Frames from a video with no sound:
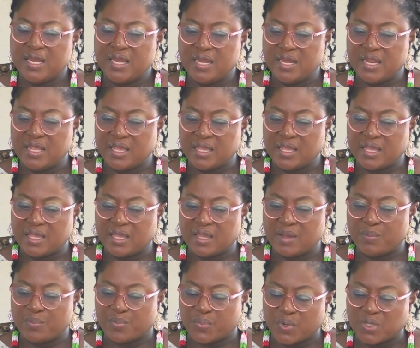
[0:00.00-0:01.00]
ni
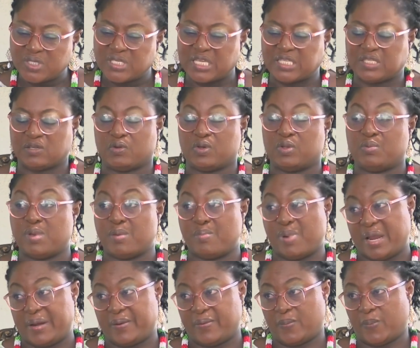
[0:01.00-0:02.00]
project or di
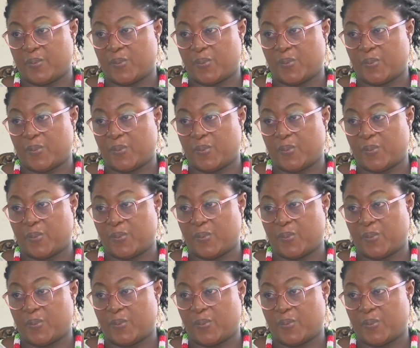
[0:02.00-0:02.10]
bebano.